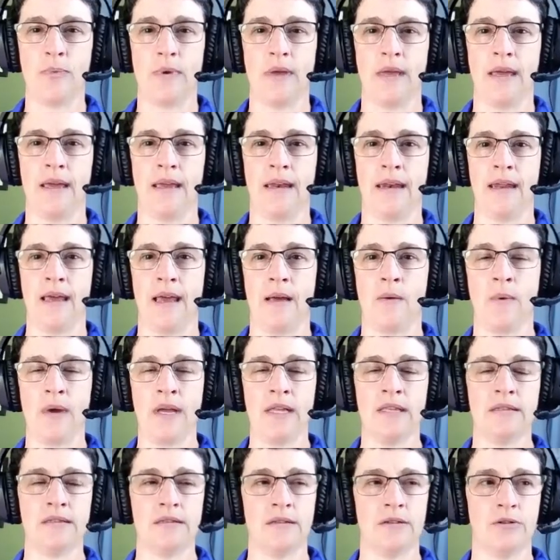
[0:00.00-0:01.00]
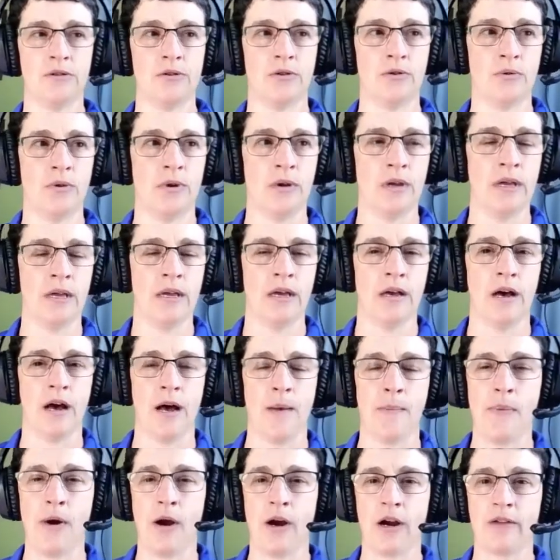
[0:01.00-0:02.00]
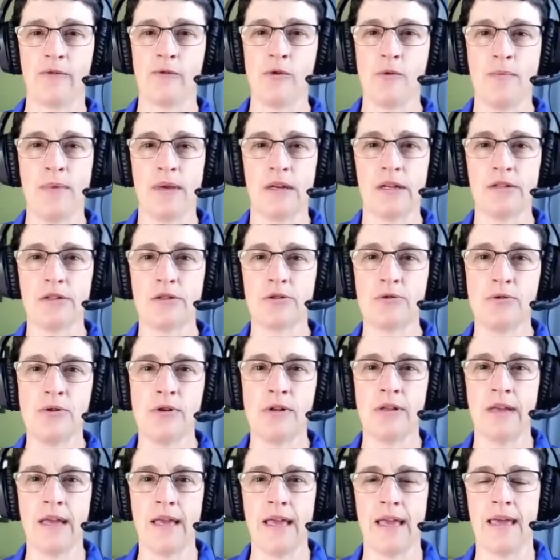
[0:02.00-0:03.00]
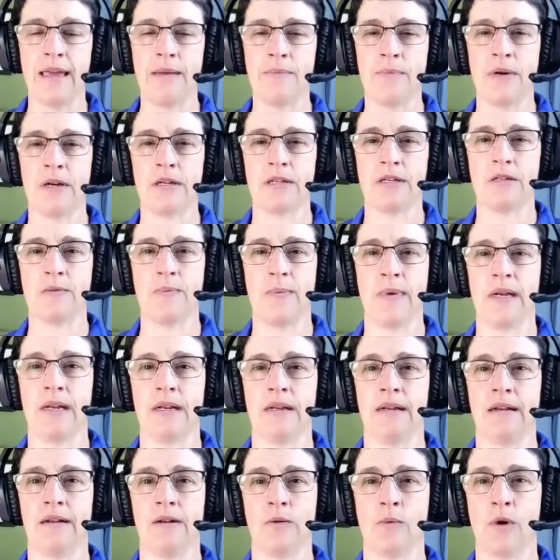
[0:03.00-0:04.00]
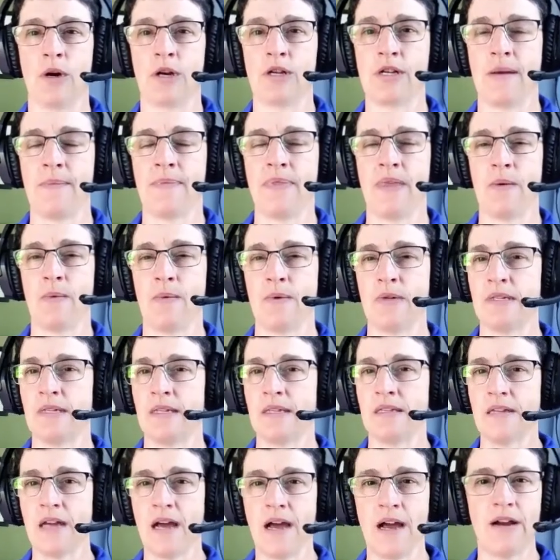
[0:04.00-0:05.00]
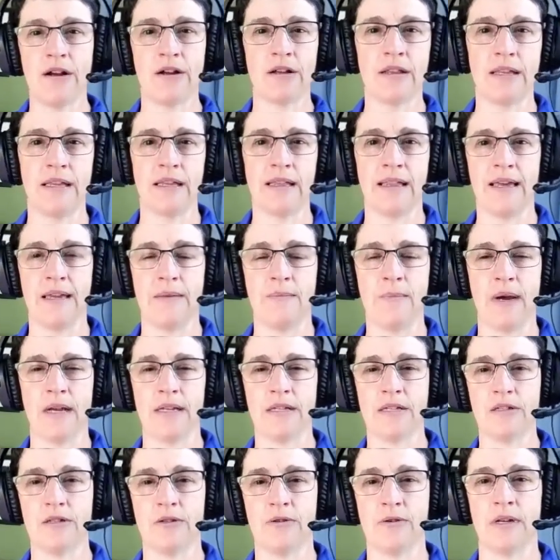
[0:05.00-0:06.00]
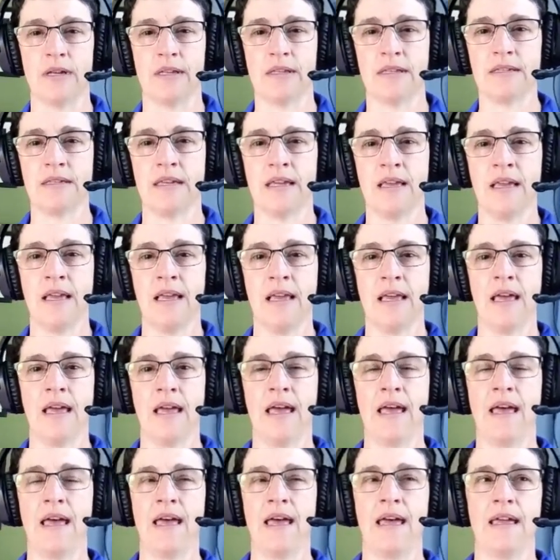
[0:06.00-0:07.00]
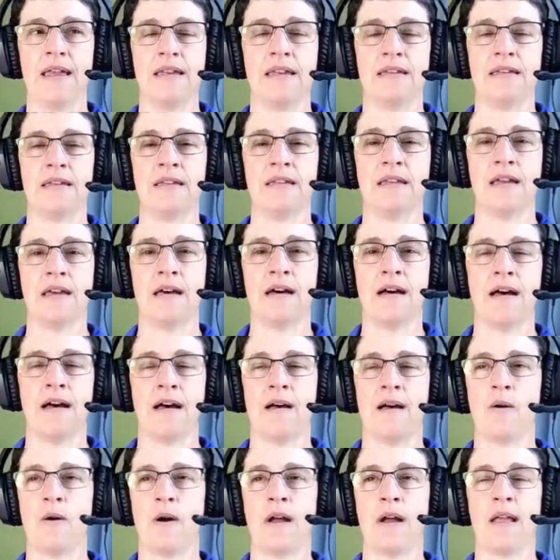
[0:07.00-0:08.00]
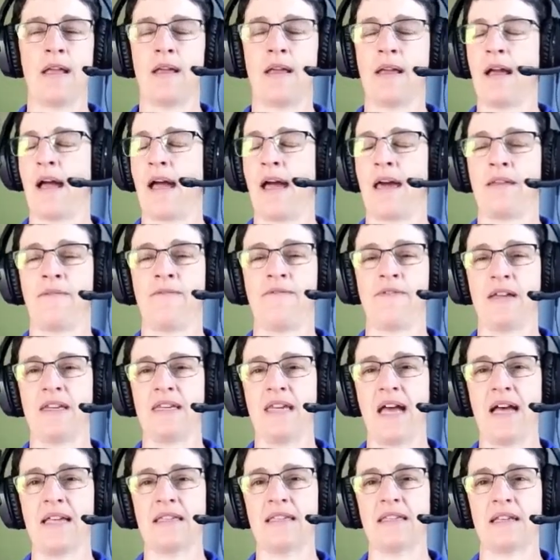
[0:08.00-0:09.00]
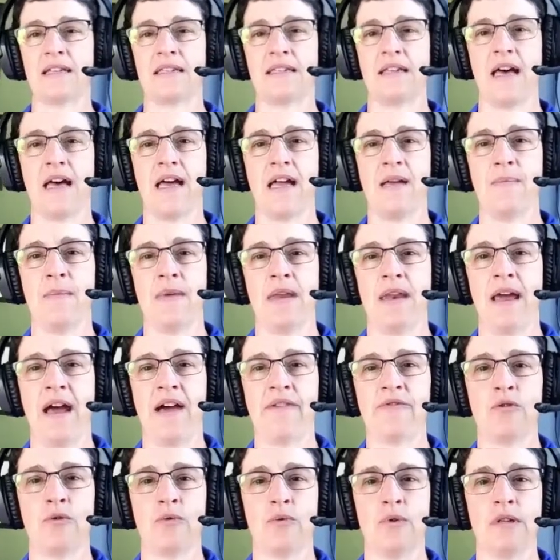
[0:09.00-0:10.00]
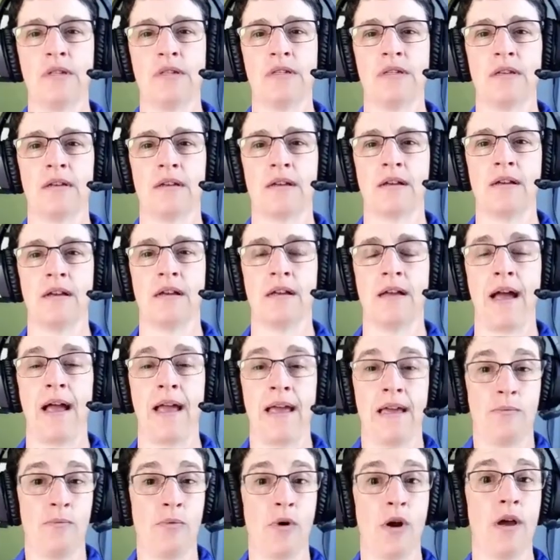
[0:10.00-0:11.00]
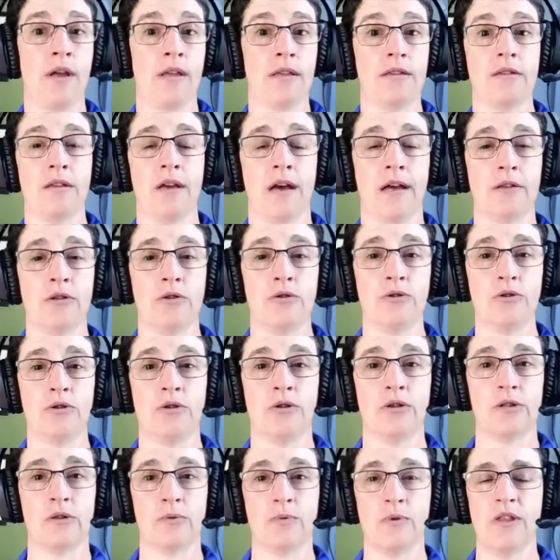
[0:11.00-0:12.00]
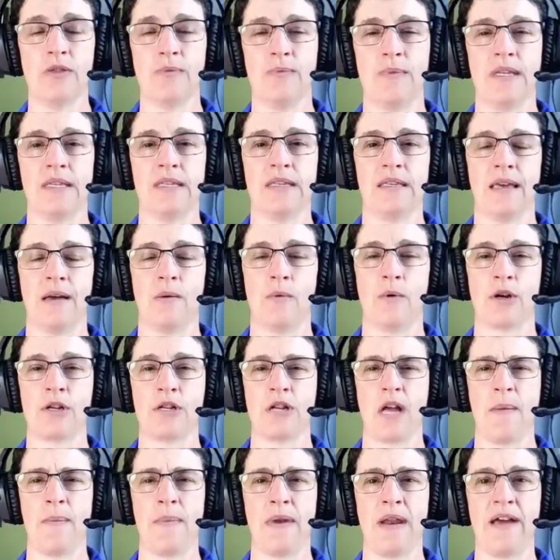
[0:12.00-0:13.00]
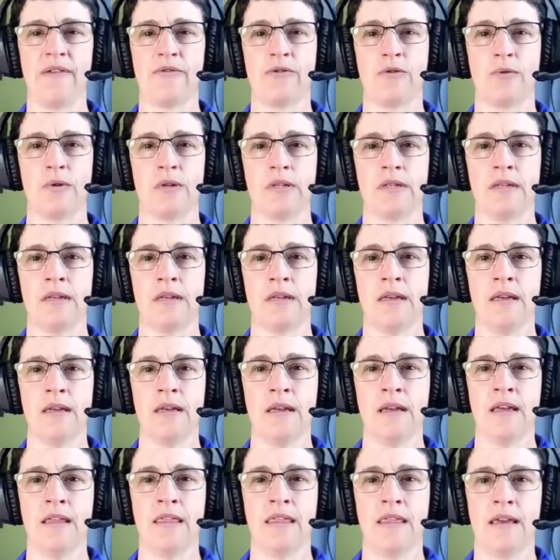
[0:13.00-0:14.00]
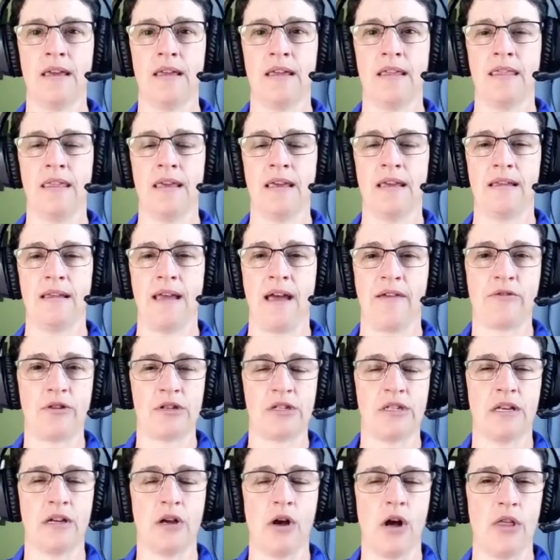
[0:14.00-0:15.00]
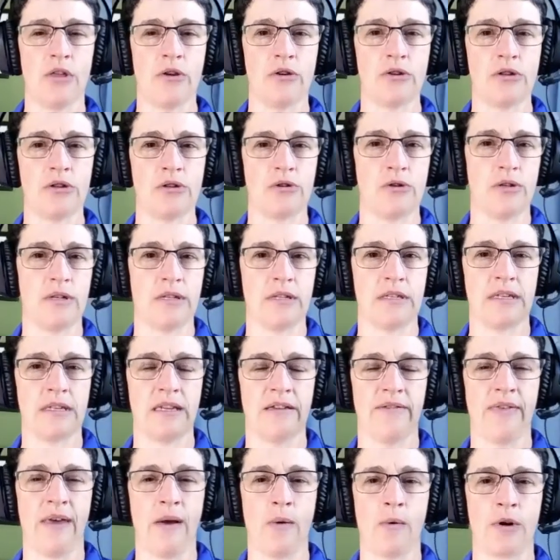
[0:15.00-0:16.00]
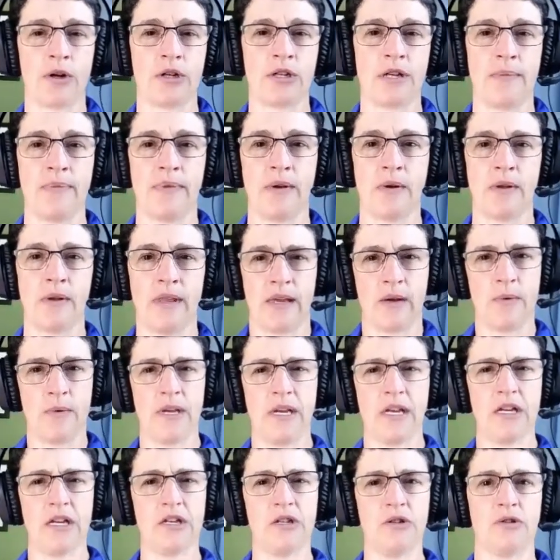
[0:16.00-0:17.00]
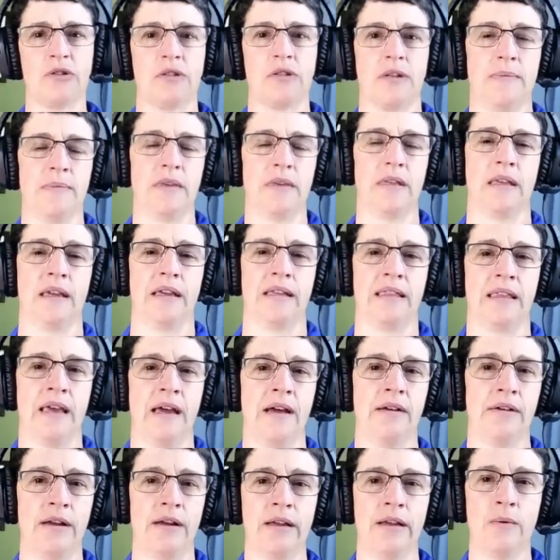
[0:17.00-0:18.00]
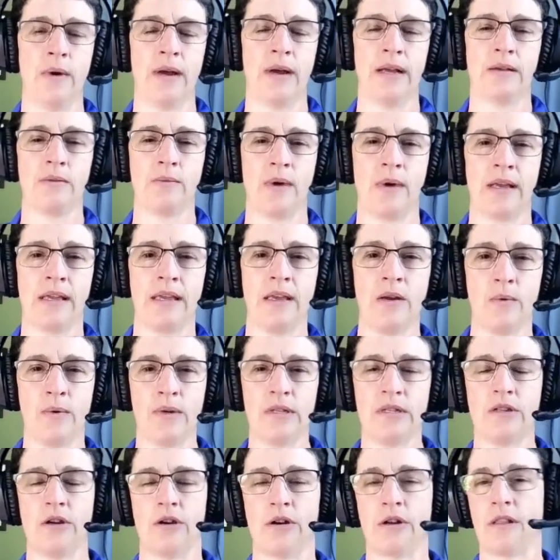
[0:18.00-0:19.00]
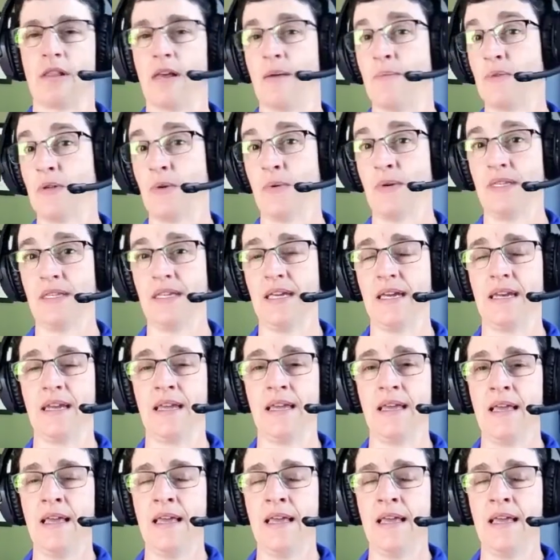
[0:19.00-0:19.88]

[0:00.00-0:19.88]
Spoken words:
And I went to Parkview Middle School and participated in a workshop that was entirely led by students. And I had a fantastic time. And afterwards, I had brought two students with me to that workshop. And afterwards, they after seeing all those students give that workshop, they were like, we could do something like that, right? Why can't we start a club? So we did.